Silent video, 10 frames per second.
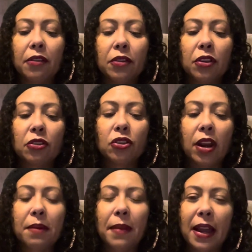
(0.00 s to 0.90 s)
Or you're trying
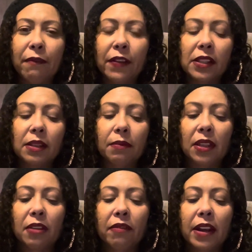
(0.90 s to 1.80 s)
to manifest
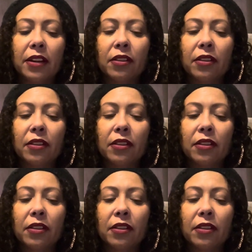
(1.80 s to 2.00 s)
something greater,